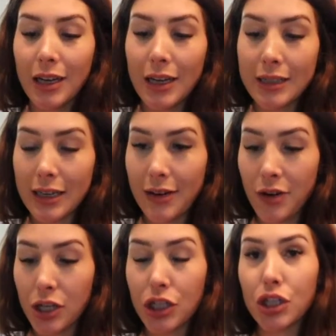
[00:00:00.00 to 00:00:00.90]
because I have
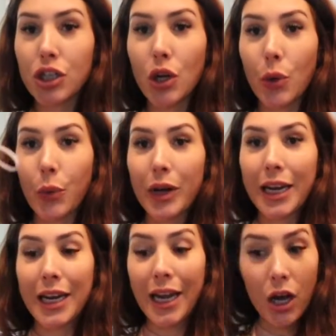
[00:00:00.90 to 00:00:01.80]
not sewn
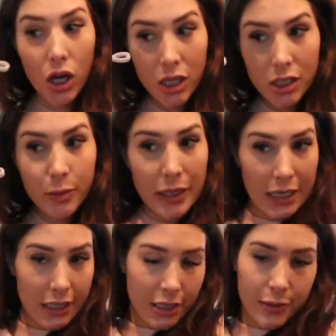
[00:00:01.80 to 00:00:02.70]
in a hot
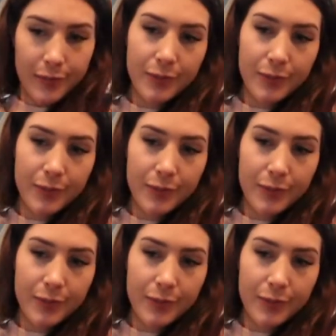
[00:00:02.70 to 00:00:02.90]
minute.